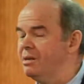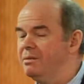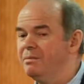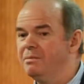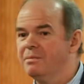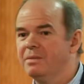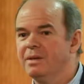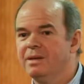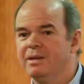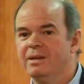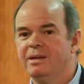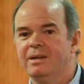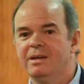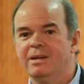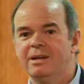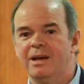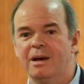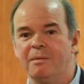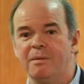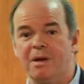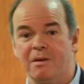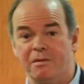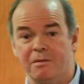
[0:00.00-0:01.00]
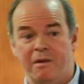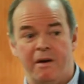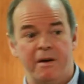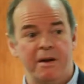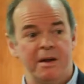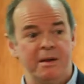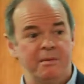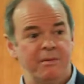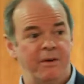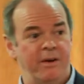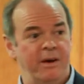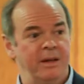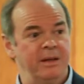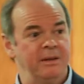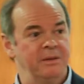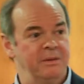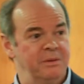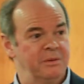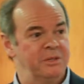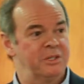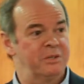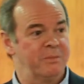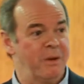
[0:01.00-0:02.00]
And we have a very, very
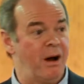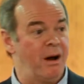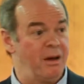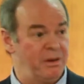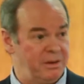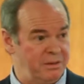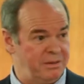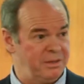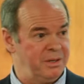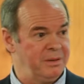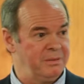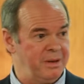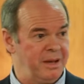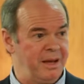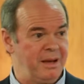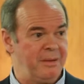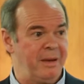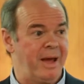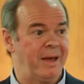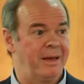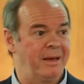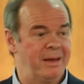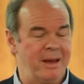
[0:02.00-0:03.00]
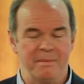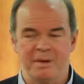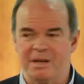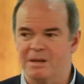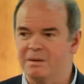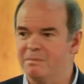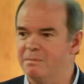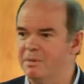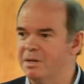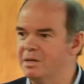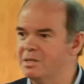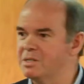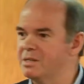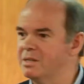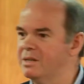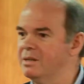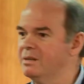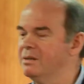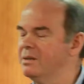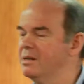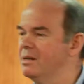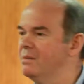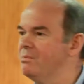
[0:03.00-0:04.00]
smart uh, academic minister
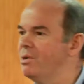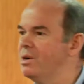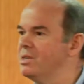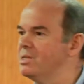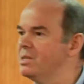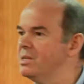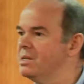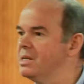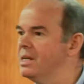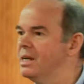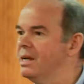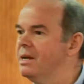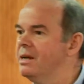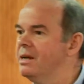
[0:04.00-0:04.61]
present,